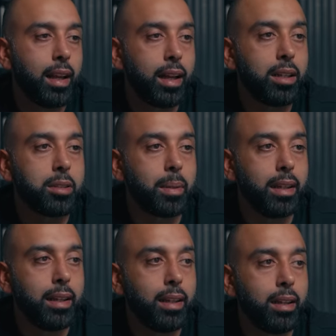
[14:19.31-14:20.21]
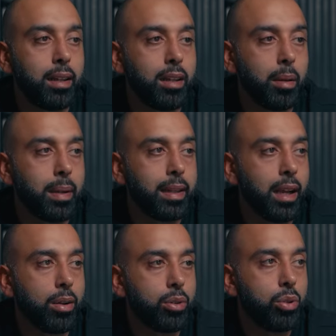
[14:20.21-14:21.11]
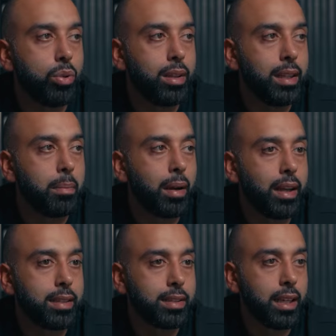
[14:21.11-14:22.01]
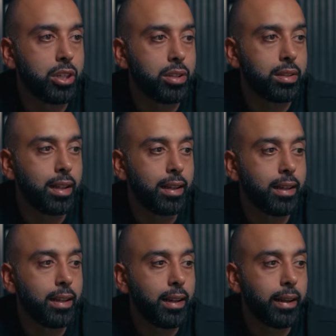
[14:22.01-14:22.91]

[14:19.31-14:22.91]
And ultimately, coming down to the buy section then,